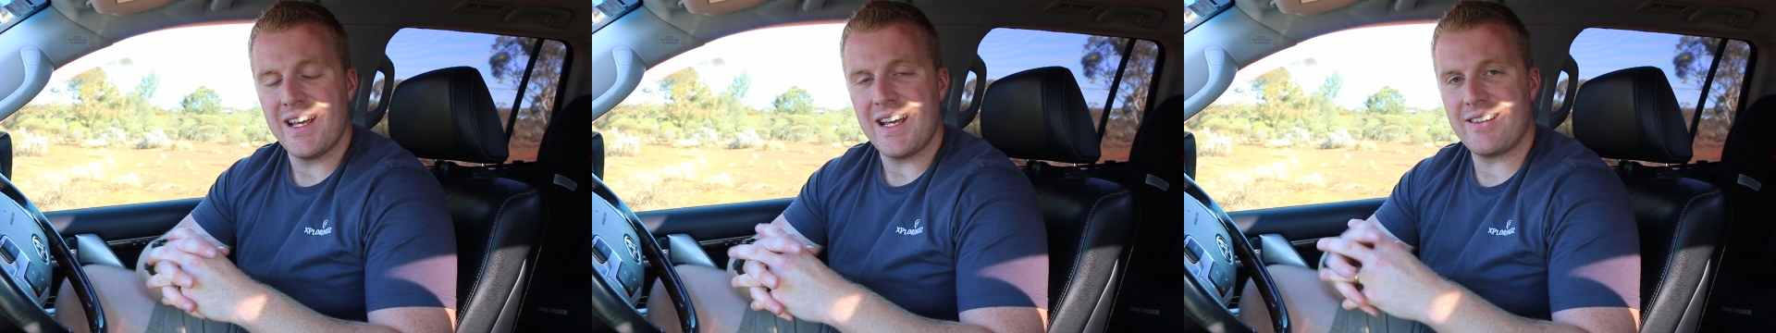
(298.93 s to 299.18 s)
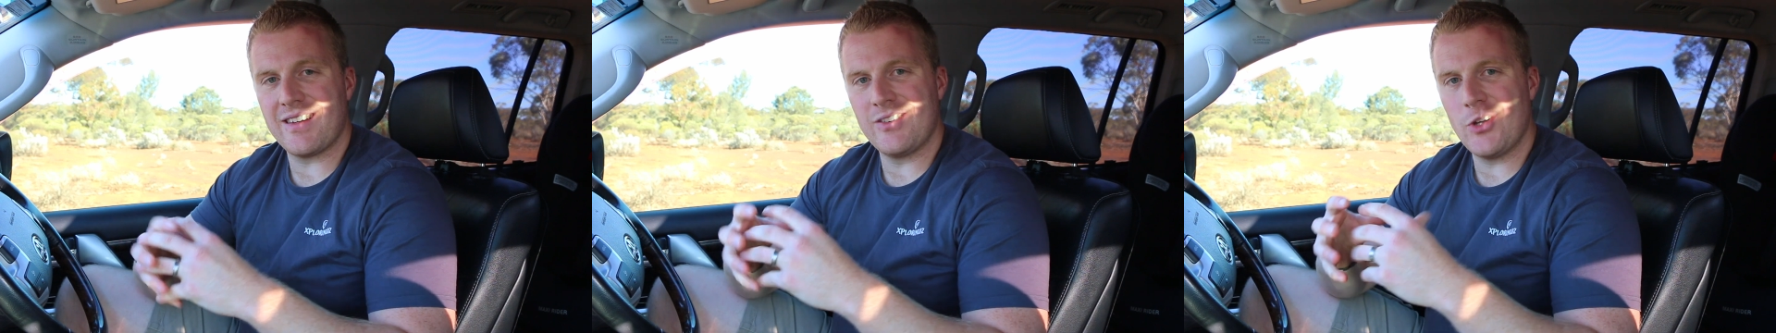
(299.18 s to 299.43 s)

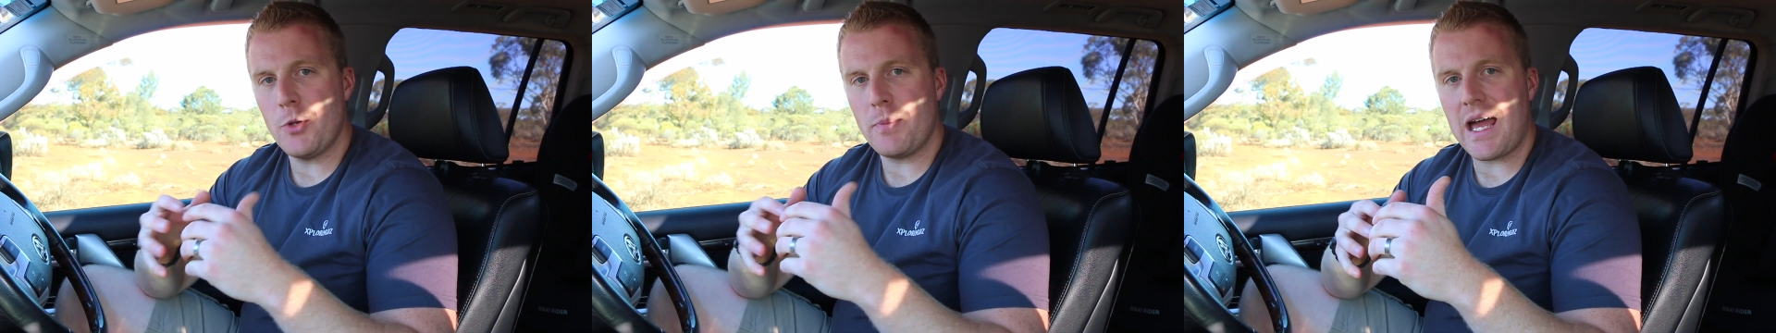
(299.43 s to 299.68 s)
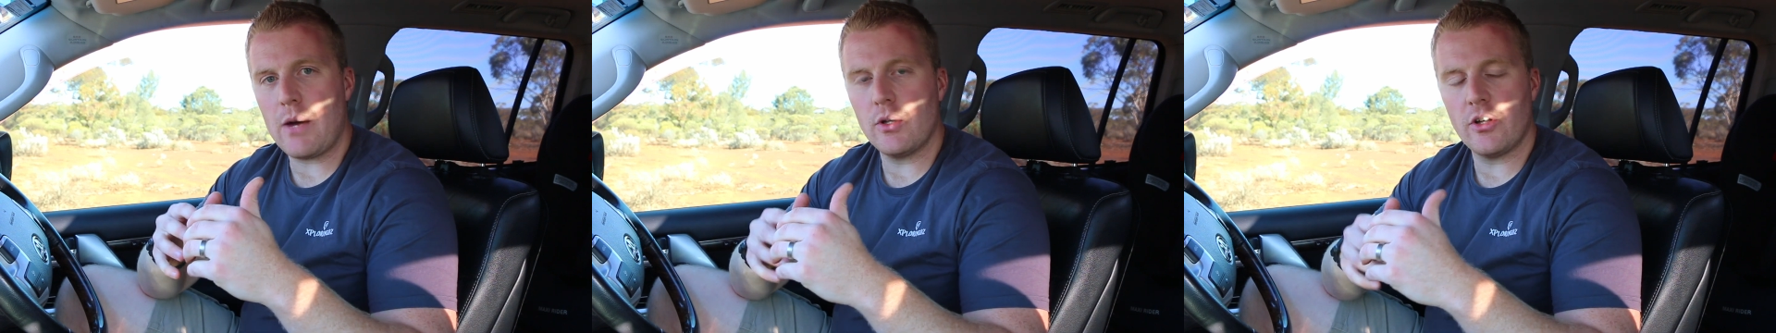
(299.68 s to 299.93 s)
as there's no
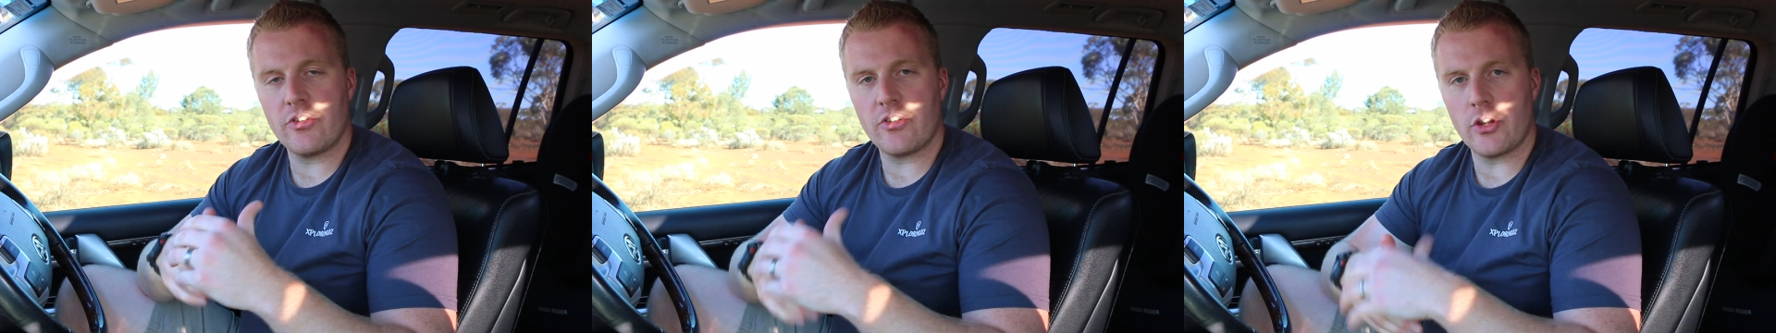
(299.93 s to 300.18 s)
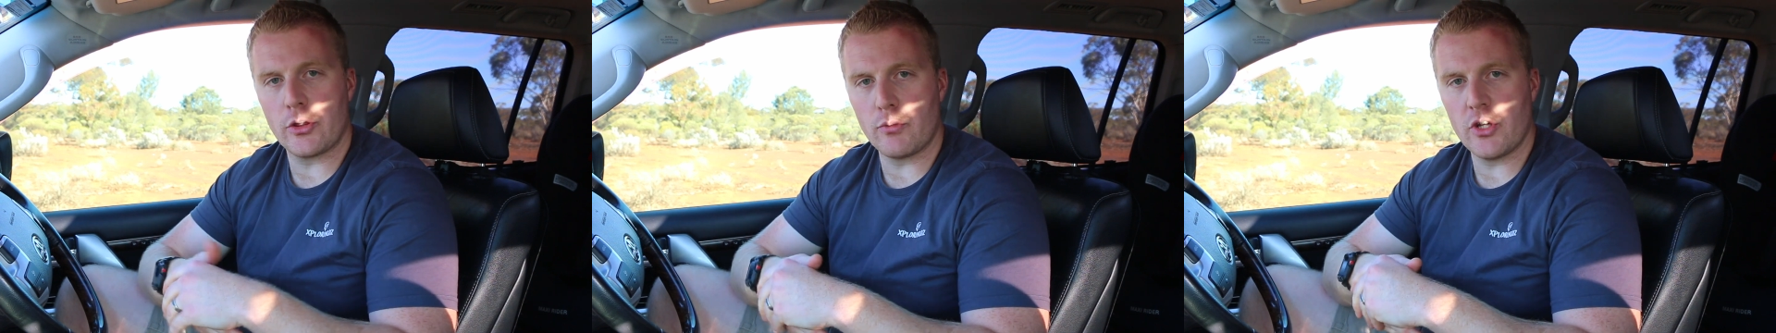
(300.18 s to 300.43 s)
power loss
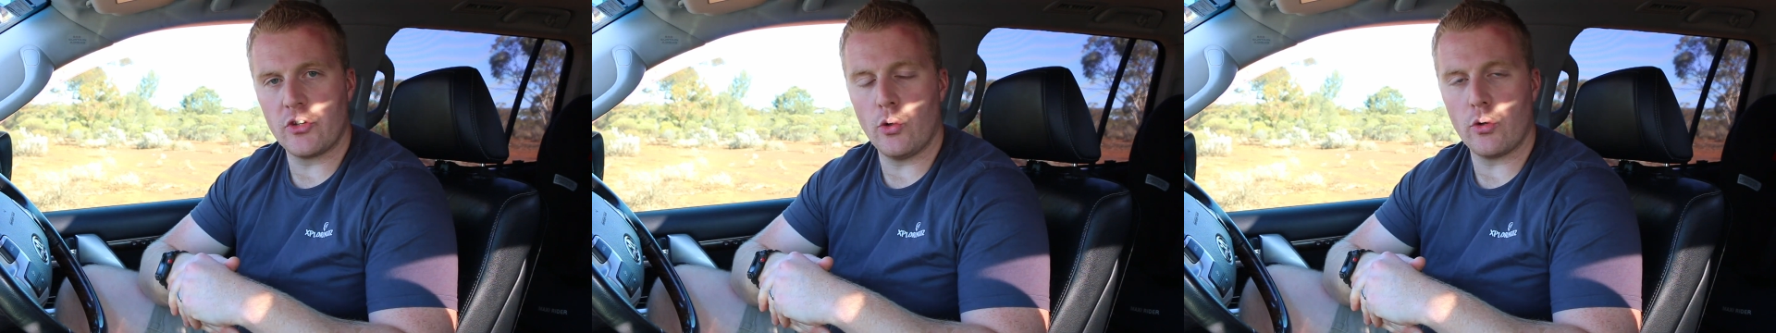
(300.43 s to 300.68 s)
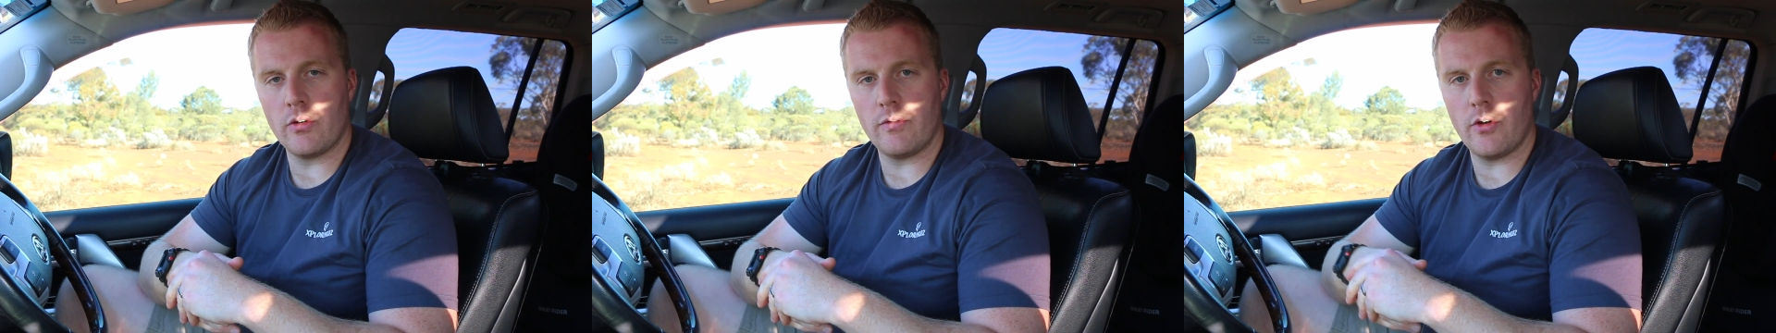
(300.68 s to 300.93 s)
through the
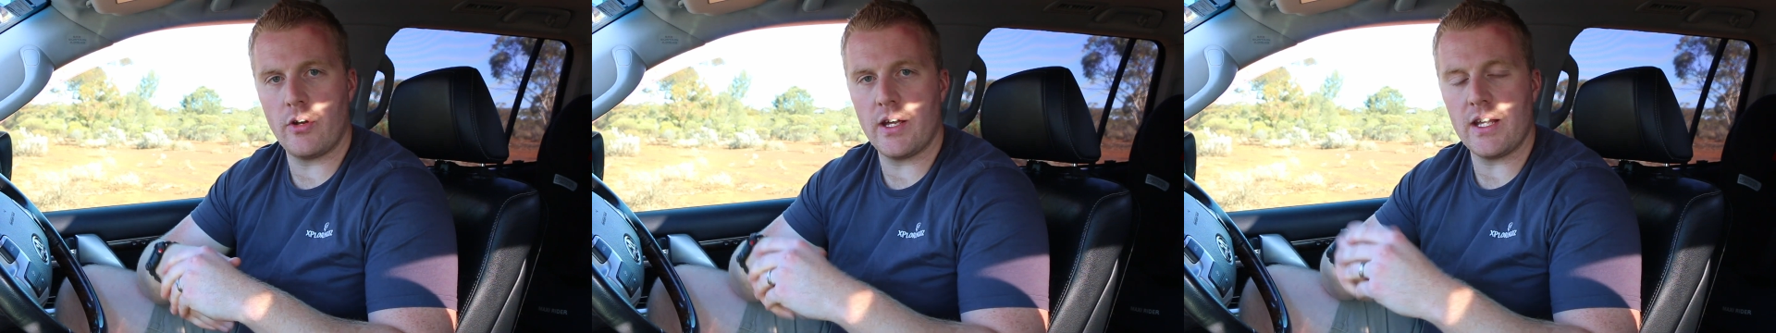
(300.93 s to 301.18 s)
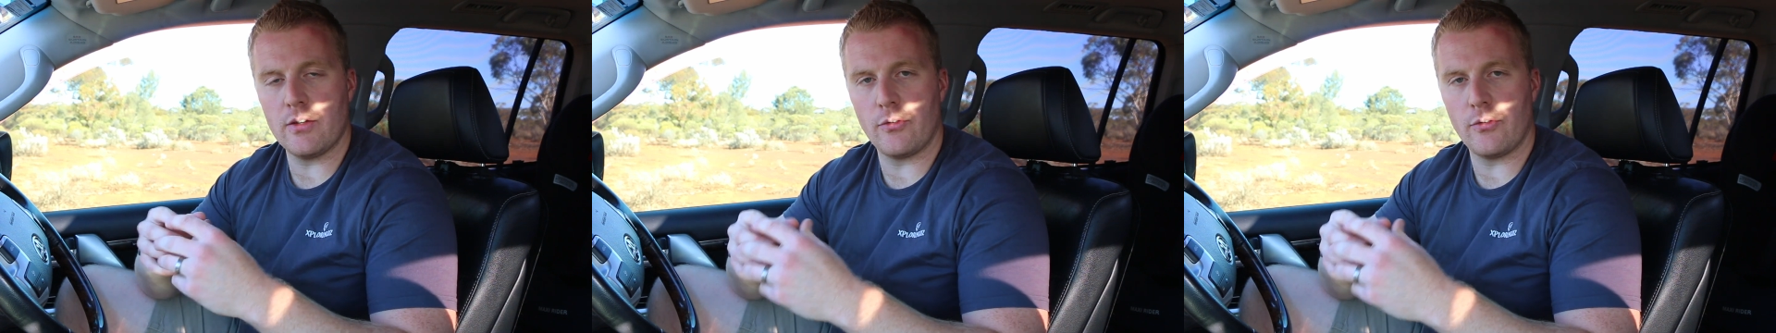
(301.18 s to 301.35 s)
torque converter in